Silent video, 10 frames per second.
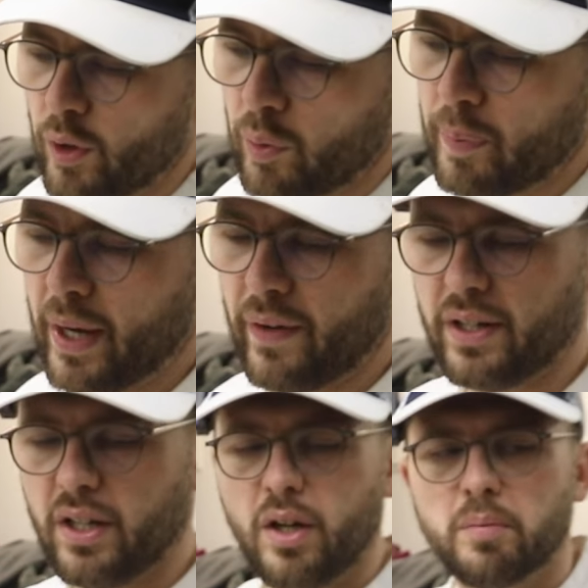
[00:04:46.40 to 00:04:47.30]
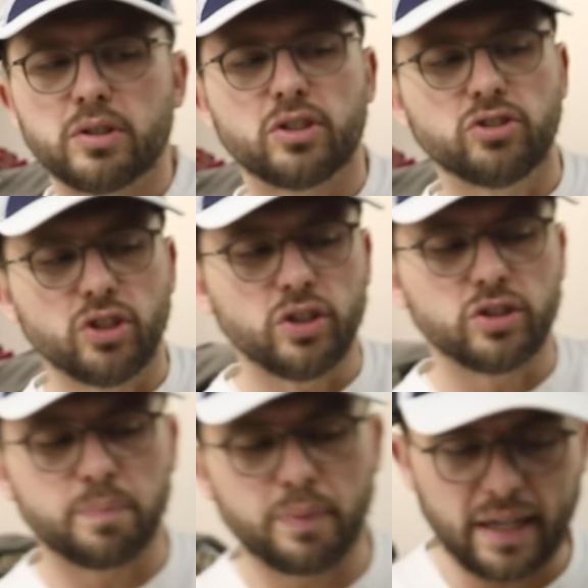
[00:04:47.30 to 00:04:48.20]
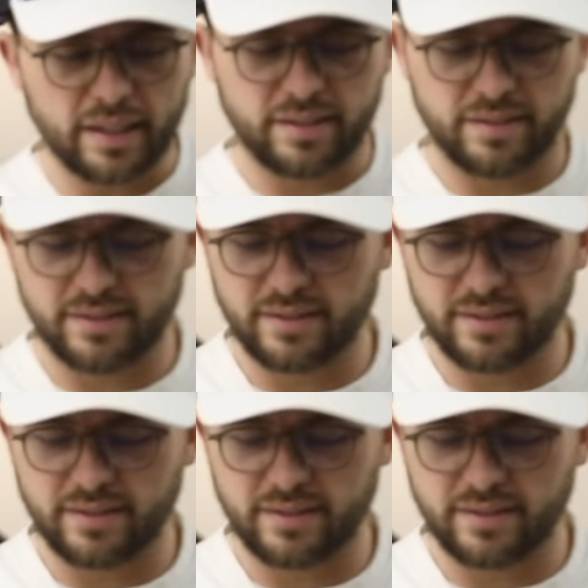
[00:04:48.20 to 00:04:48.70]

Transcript: forth period. Because as soon as something